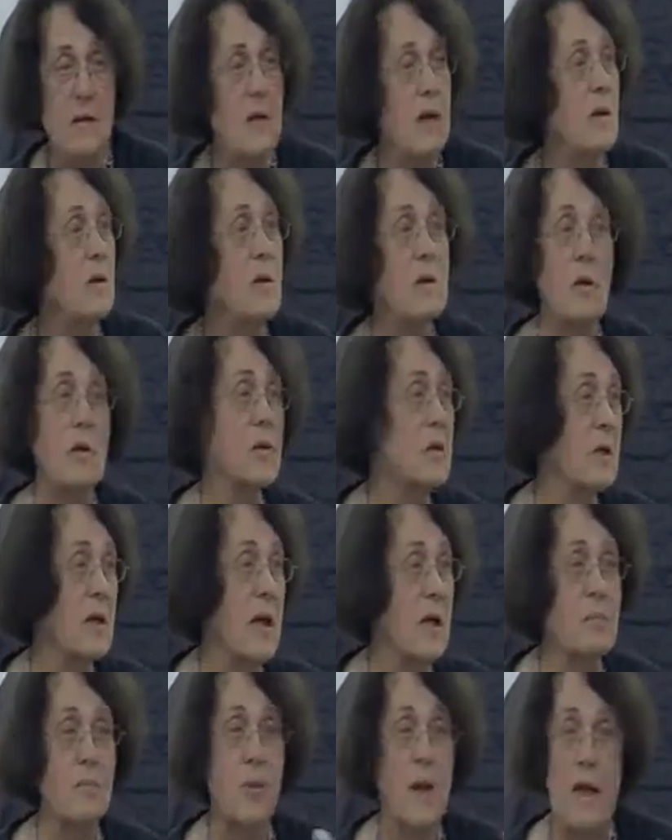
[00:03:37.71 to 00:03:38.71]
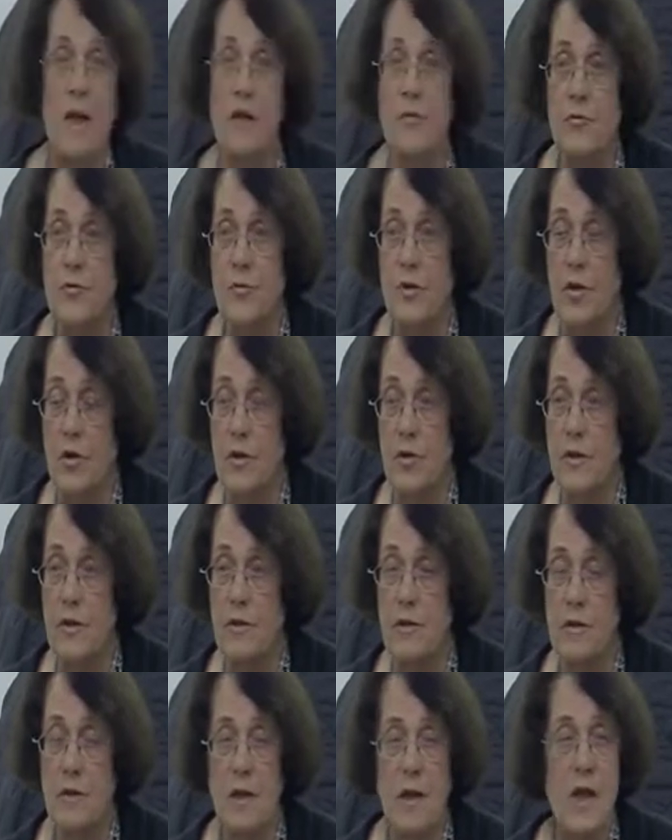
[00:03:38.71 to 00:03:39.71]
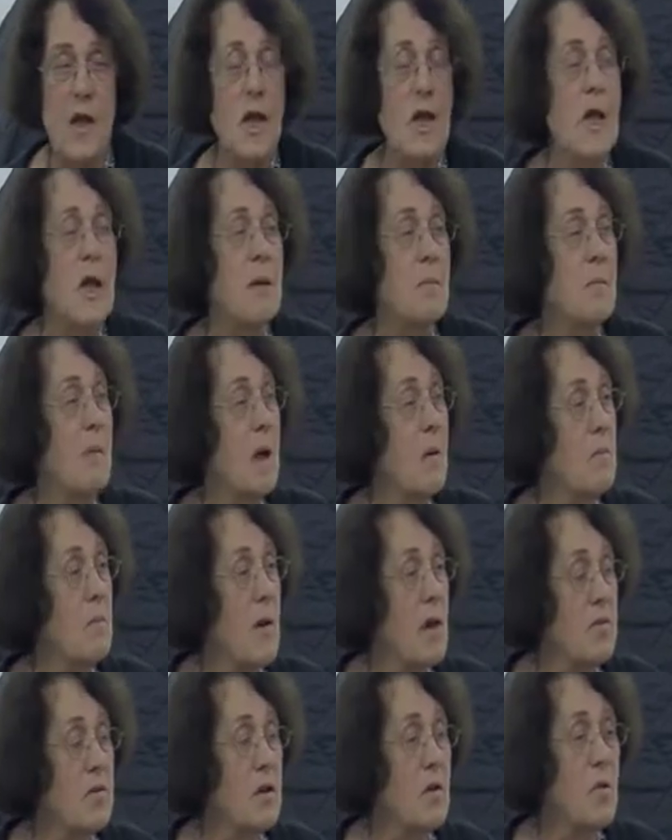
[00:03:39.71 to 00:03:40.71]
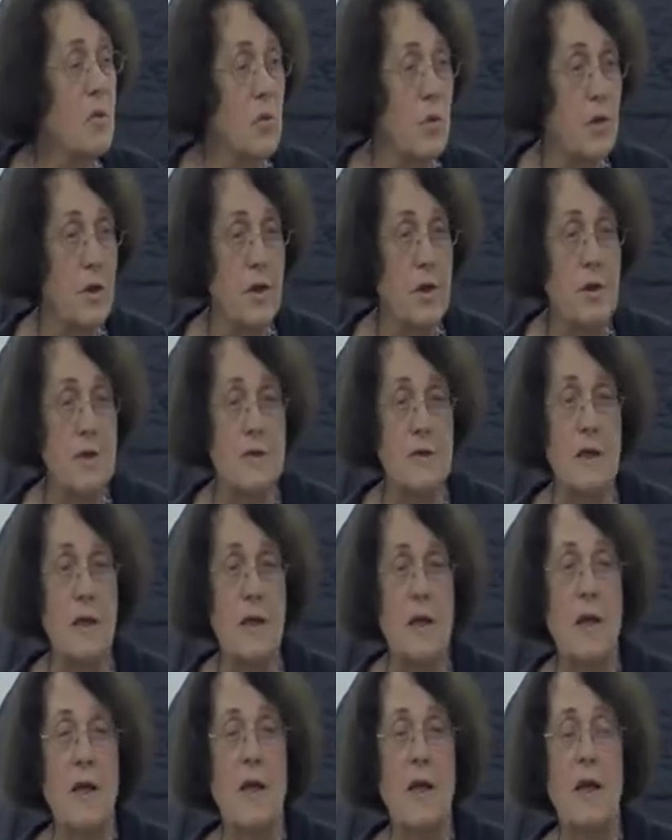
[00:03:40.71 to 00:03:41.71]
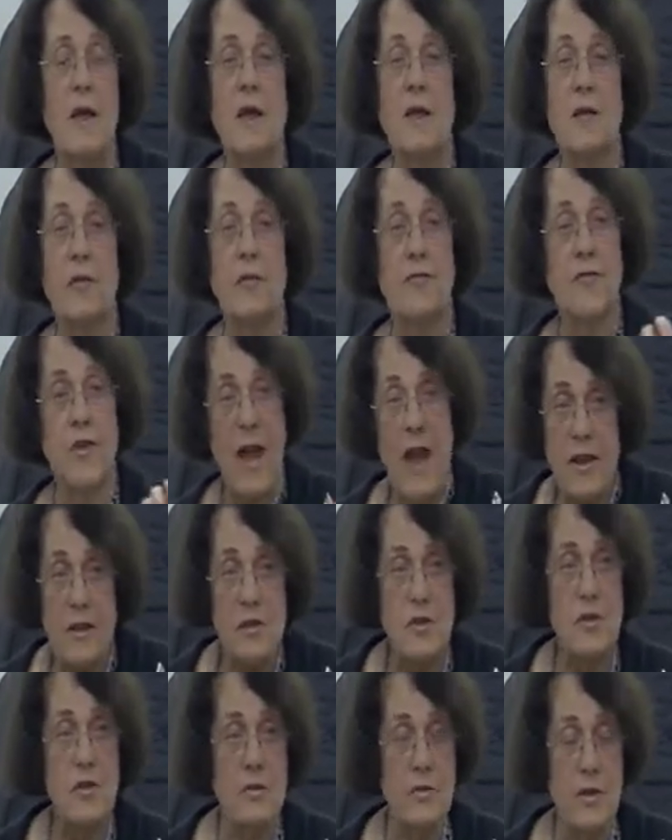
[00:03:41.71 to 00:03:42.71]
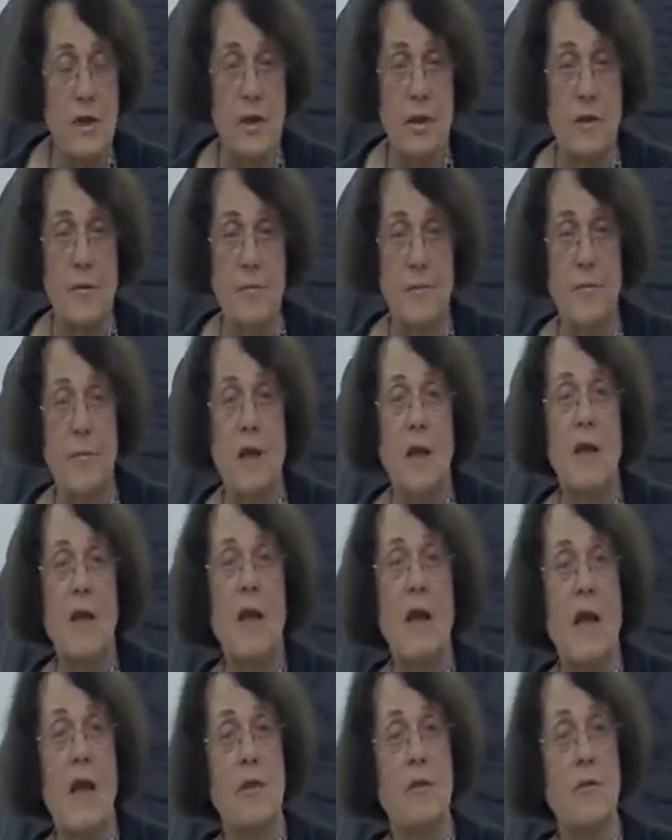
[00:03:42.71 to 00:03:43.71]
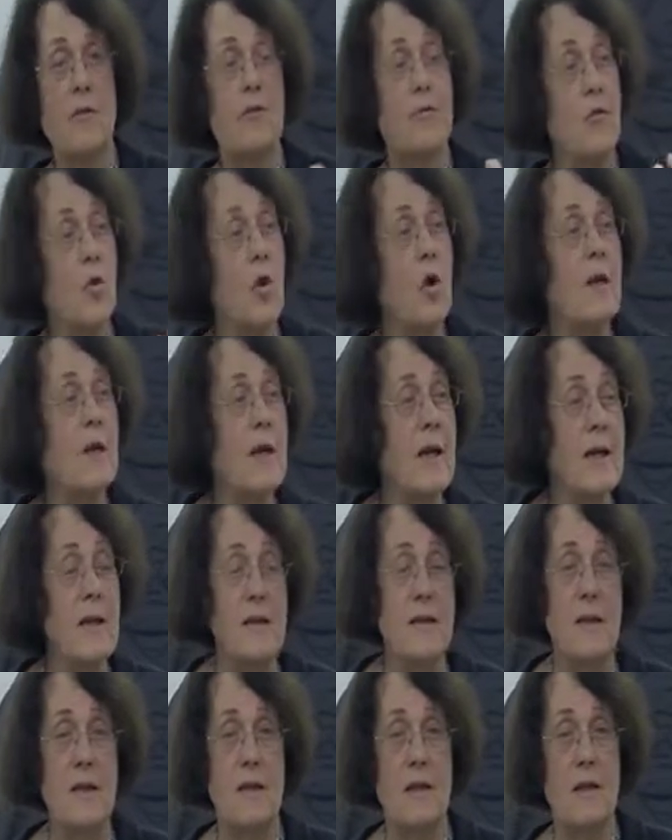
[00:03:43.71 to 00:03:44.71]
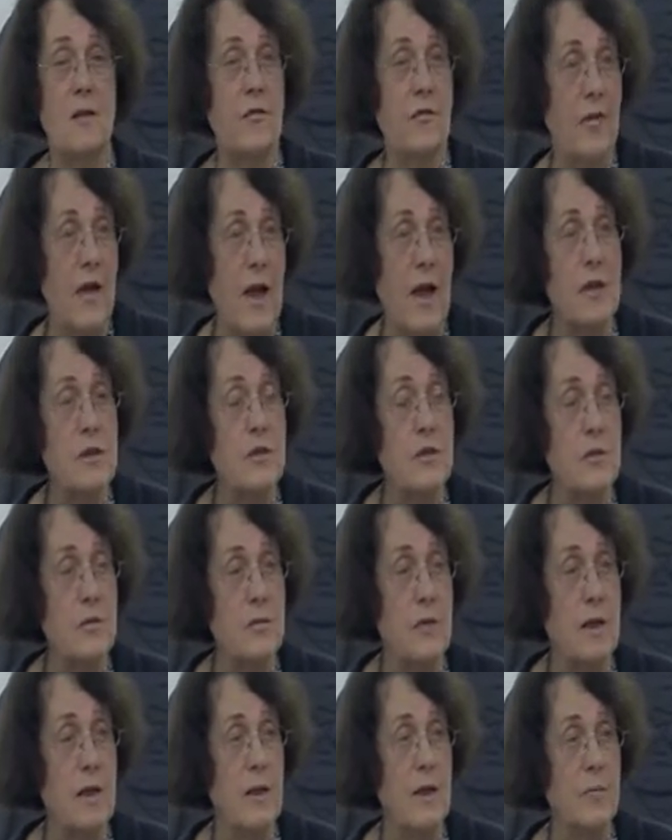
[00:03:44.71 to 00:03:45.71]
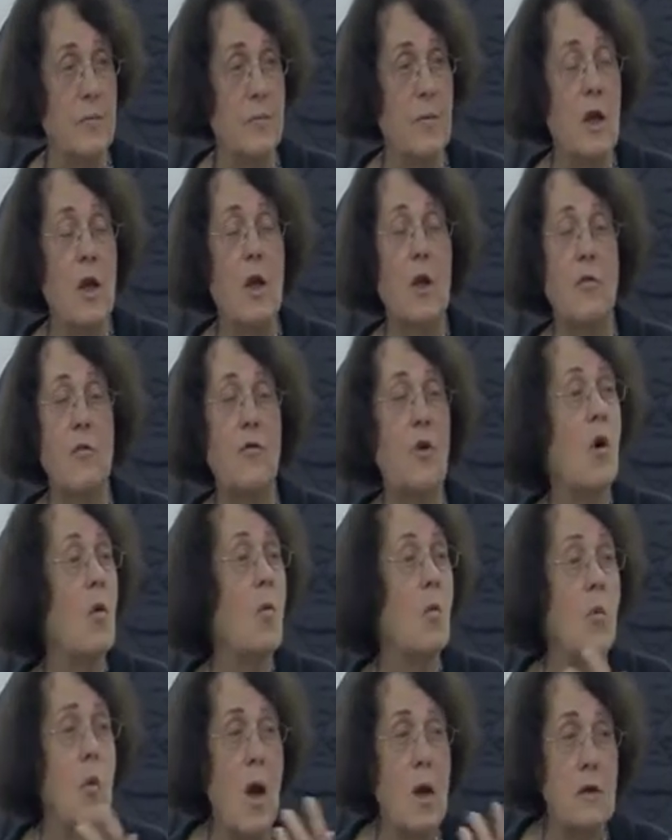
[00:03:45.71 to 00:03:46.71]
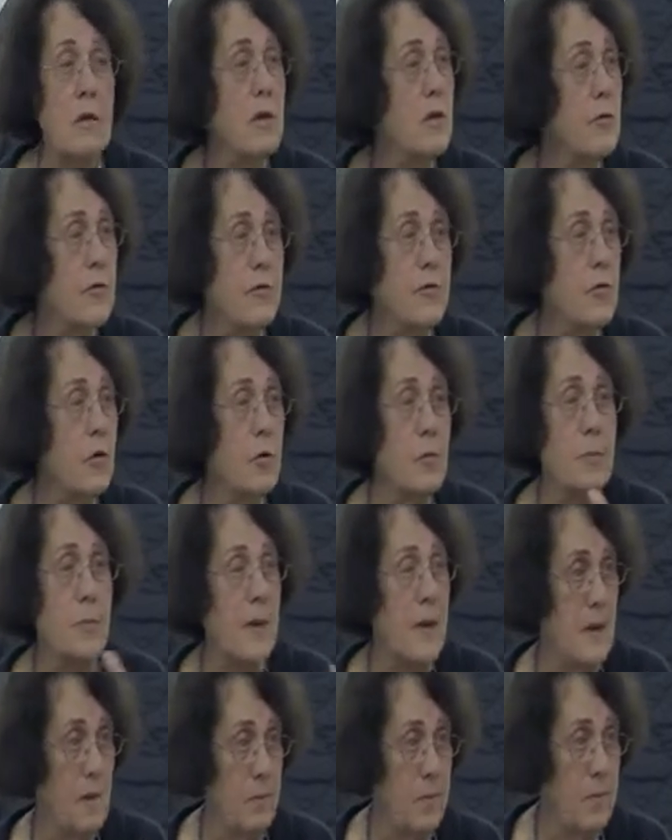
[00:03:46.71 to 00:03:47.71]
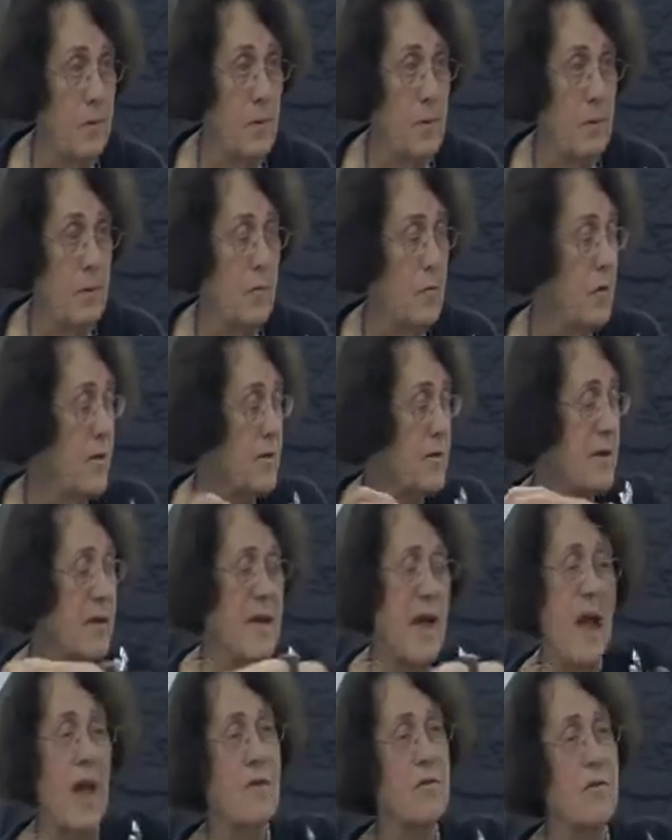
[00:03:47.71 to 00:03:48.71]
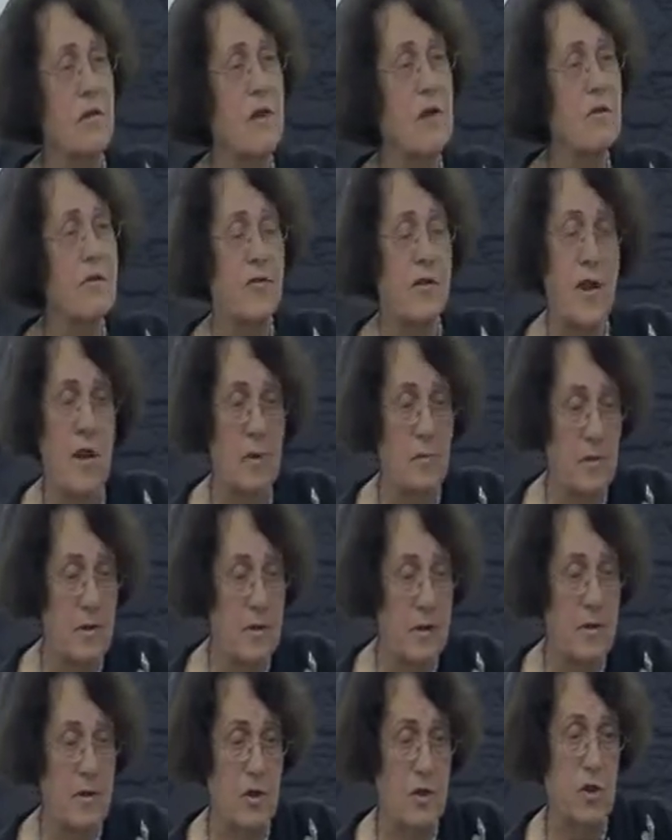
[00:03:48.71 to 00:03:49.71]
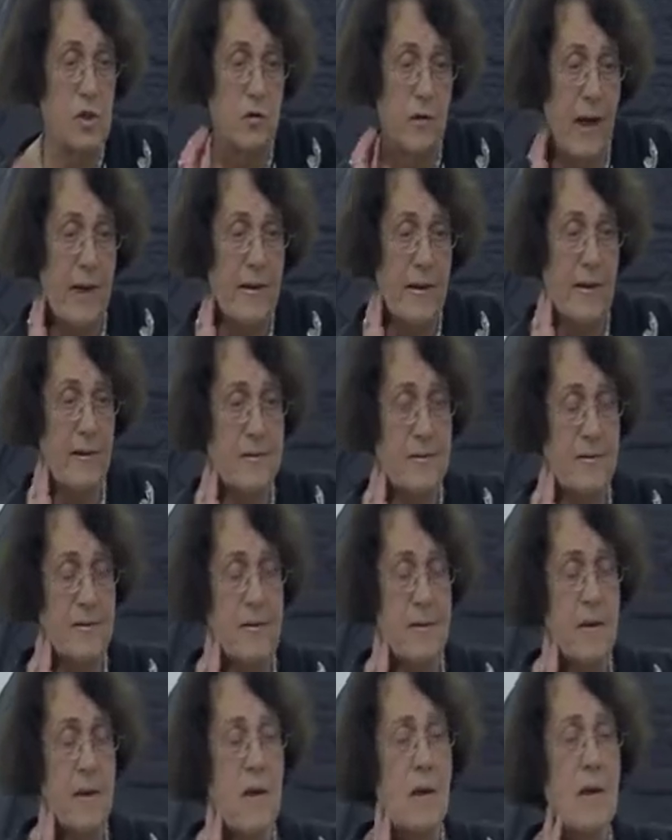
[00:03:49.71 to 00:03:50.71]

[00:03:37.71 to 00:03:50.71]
He didn't get paid for it. My mother worked in a factory as a forelady in a factory for wonderful people. It was a Catholic family, the Schreieks.